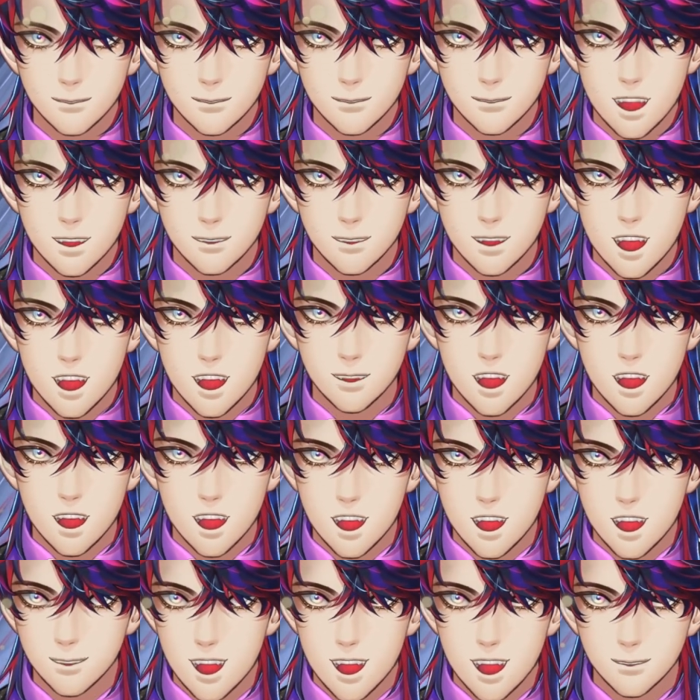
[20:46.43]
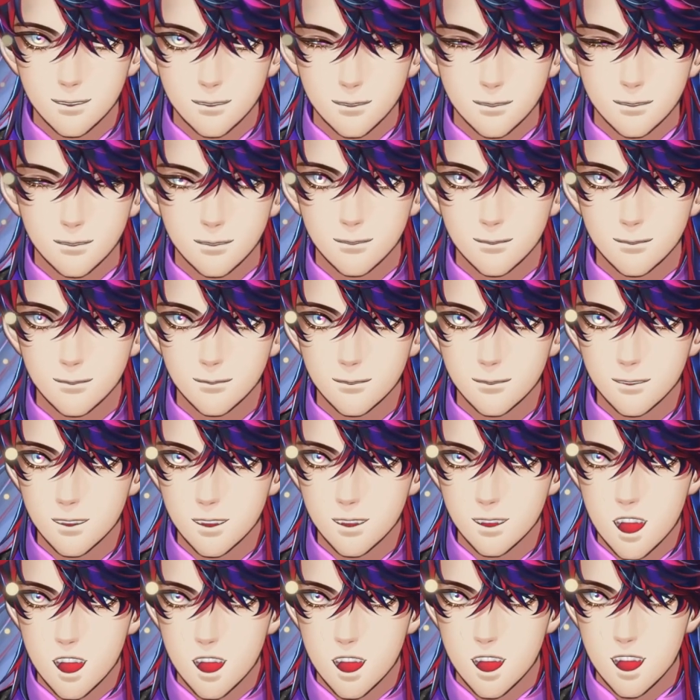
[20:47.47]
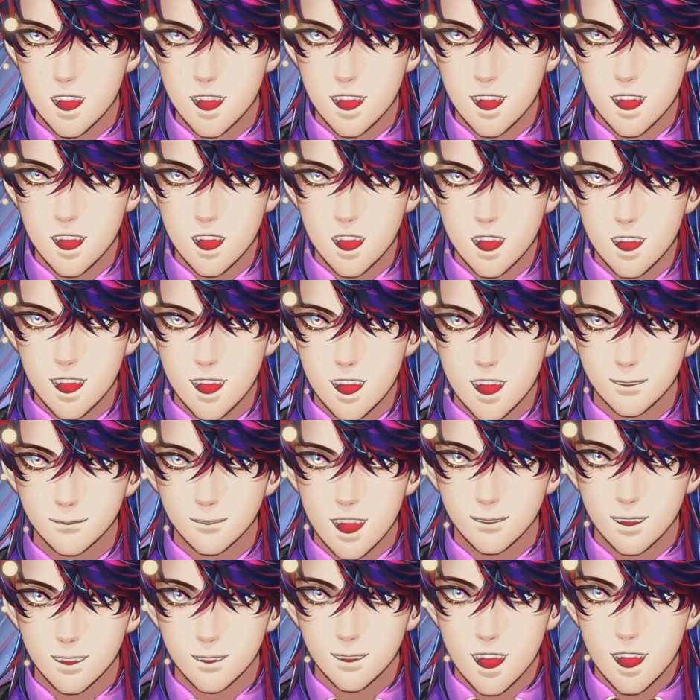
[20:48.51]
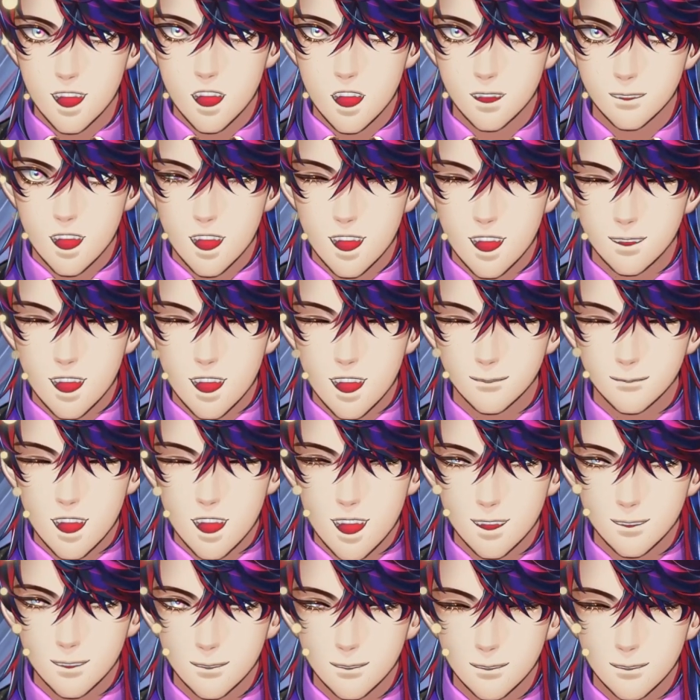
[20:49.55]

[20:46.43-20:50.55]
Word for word: Ask about what happened. You mean how the debt was acquired in the first place?